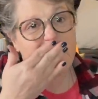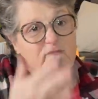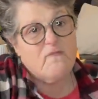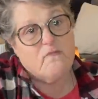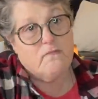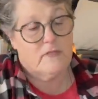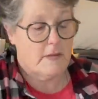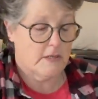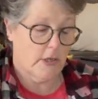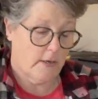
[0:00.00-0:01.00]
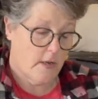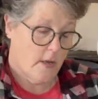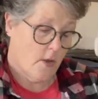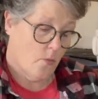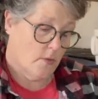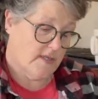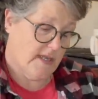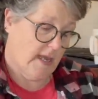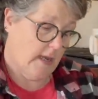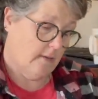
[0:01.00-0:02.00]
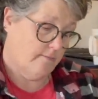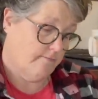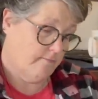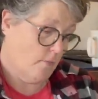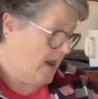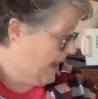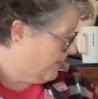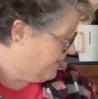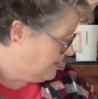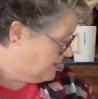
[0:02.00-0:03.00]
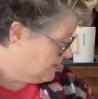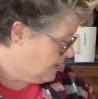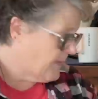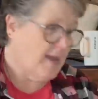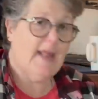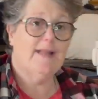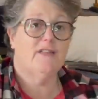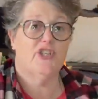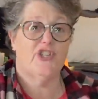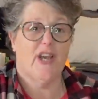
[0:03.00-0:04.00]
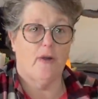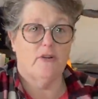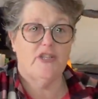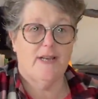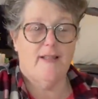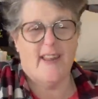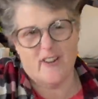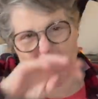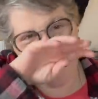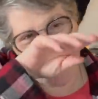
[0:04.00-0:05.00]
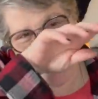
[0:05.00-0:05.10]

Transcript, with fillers: Mm, smells good. We'll see what happens. I mean, it's shower gel. I don't feel